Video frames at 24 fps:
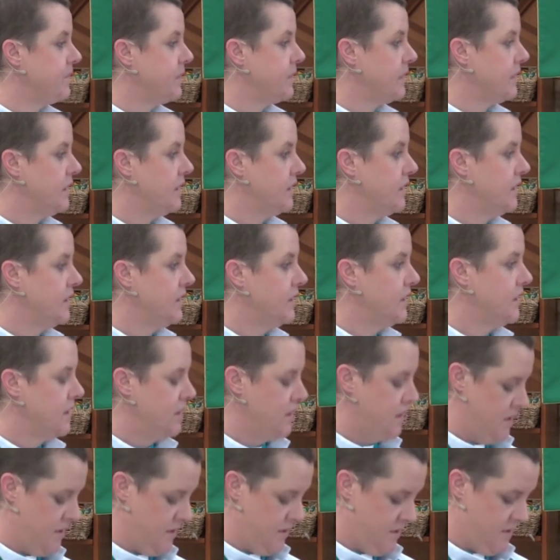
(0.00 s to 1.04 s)

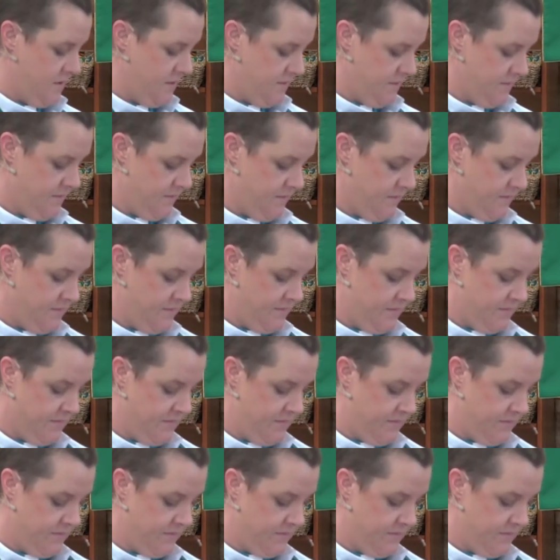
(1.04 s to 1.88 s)
(no one is talking)